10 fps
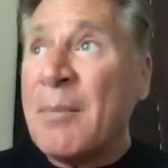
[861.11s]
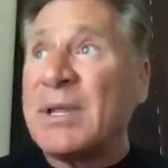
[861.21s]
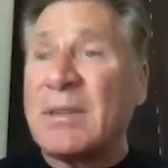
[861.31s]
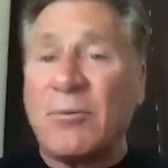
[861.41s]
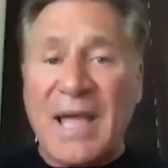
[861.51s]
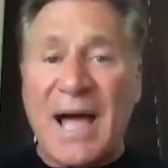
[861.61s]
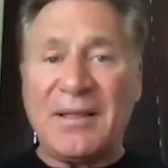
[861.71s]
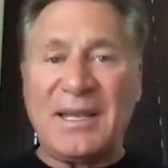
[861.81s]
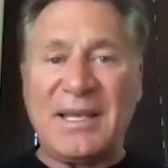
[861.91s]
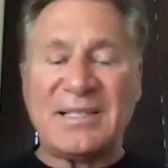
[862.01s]
But the
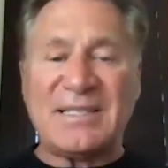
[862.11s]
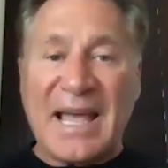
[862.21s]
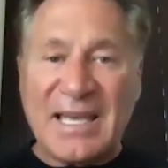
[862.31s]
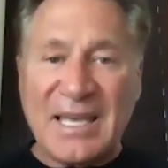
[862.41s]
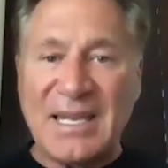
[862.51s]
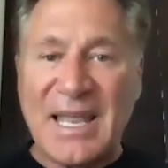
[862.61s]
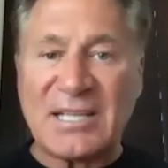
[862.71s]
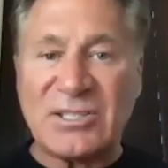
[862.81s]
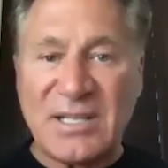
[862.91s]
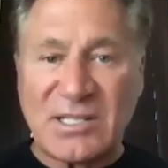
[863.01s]
reality is that
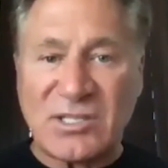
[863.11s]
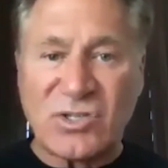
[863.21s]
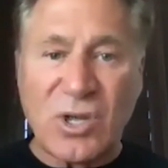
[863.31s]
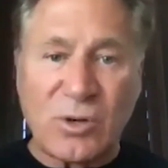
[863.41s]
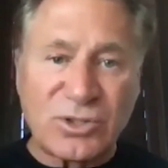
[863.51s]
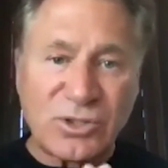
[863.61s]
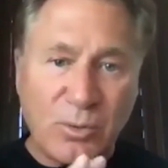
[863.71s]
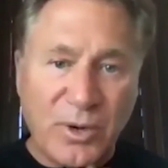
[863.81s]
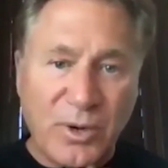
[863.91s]
connection, that's social.